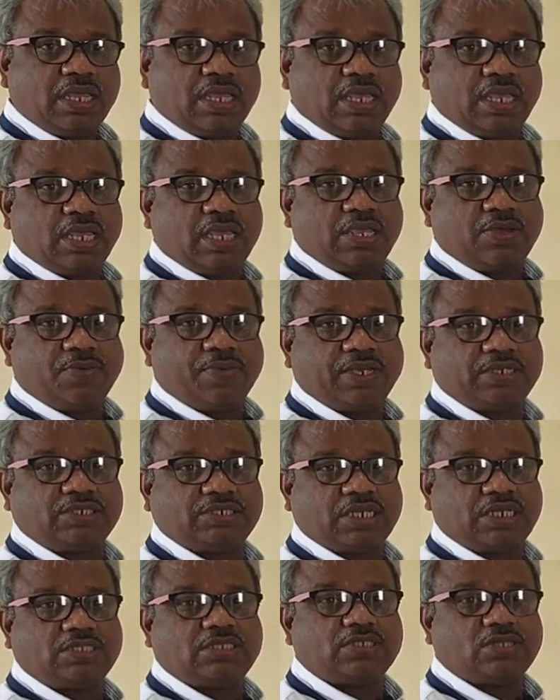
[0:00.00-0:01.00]

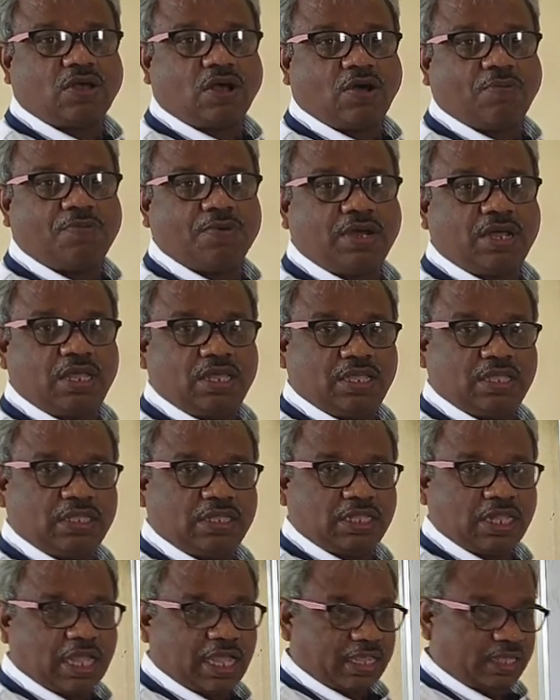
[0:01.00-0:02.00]
equations of a
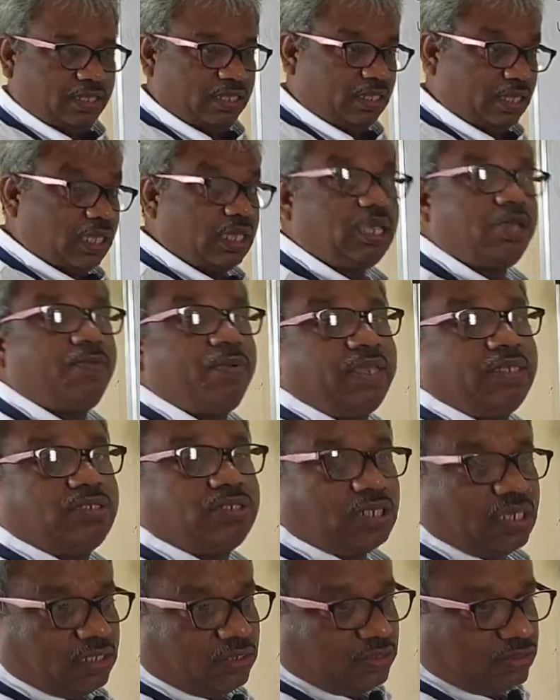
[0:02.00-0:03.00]
line.
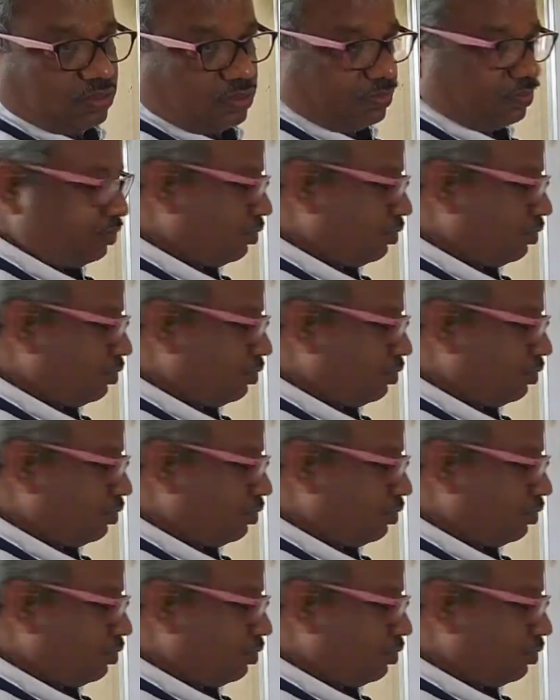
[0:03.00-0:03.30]
Equations.